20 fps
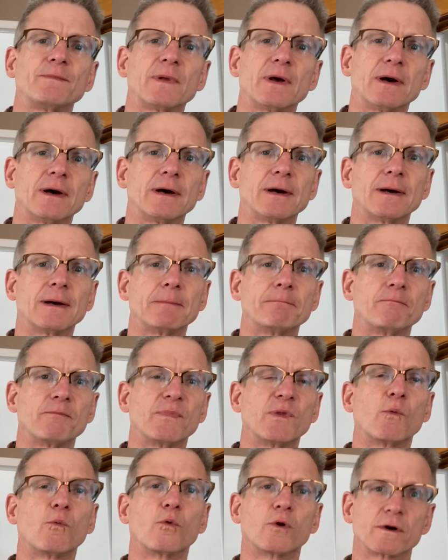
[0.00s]

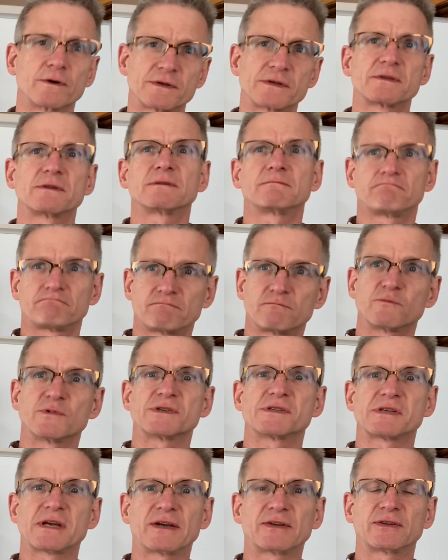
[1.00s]
The worst
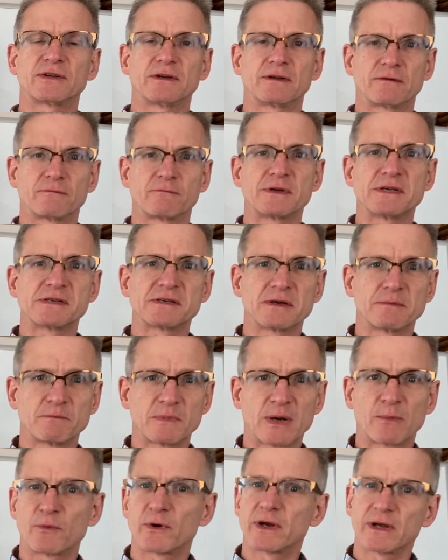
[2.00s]
recession in recent
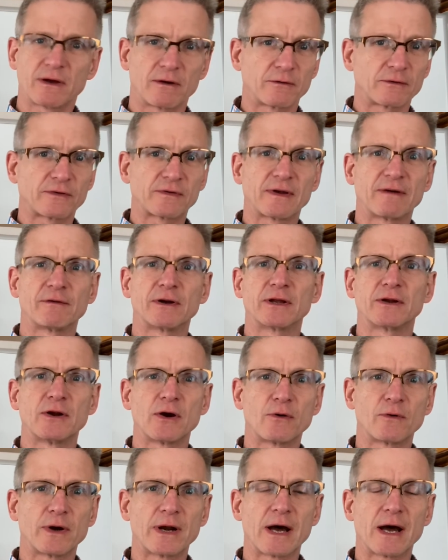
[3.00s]
memory, 07 and
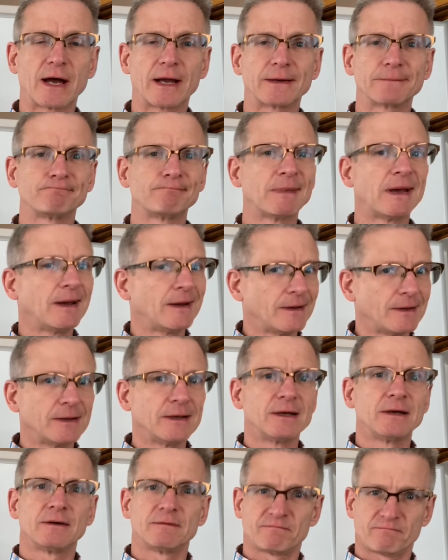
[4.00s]
09,
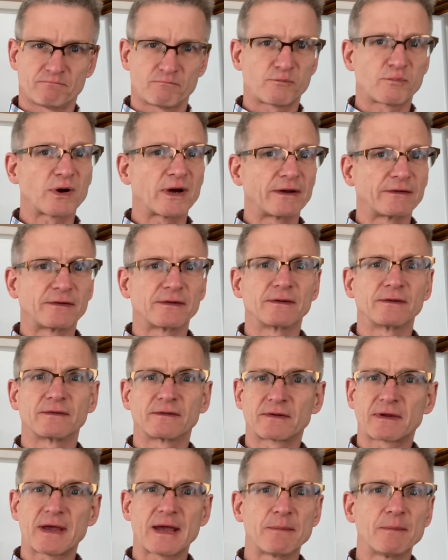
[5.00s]
prices
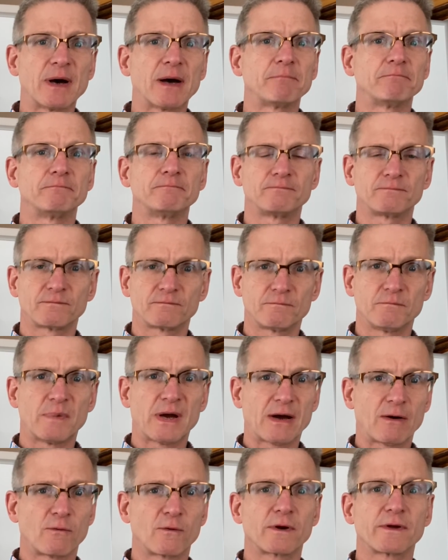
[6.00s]
came up
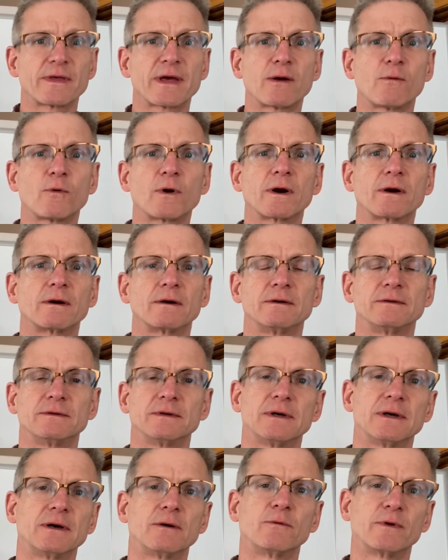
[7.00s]
about where they were
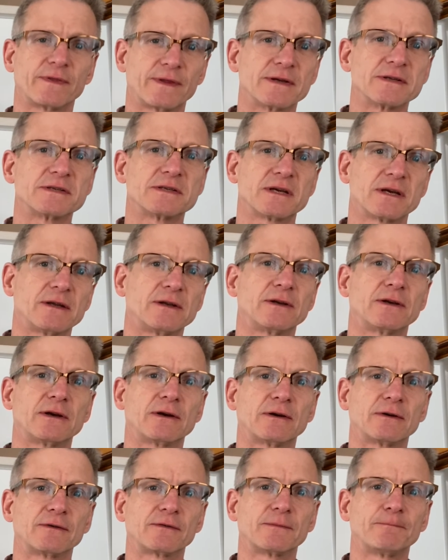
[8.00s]
within 10
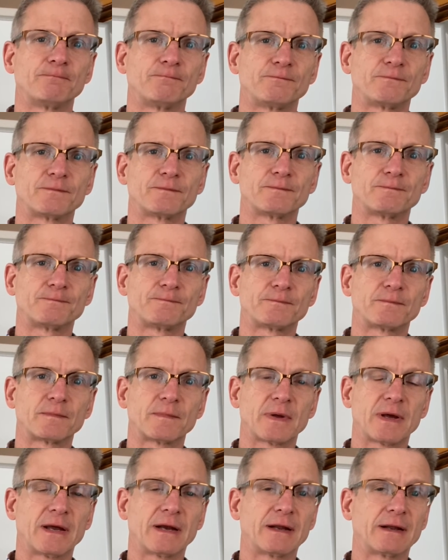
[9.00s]
years.
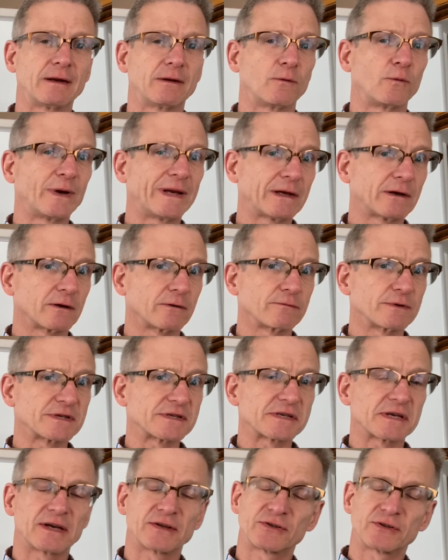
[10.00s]
And in a weaker
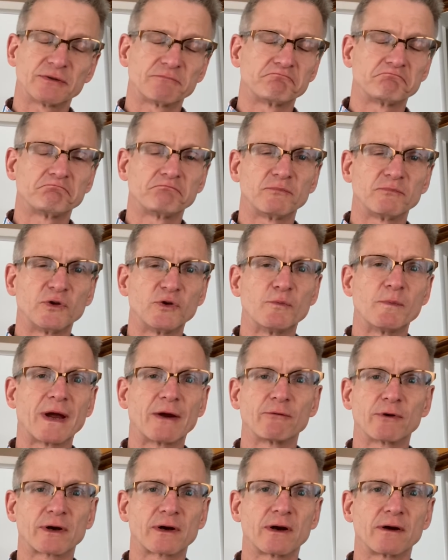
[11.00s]
recession, you may
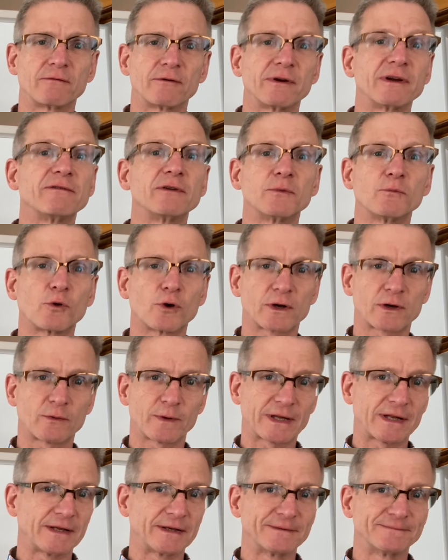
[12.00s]
recover even more
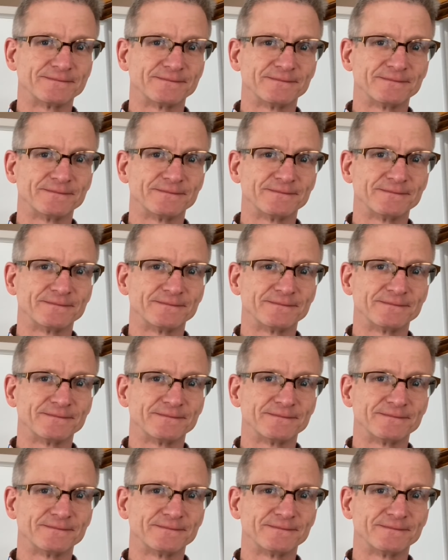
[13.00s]
quickly.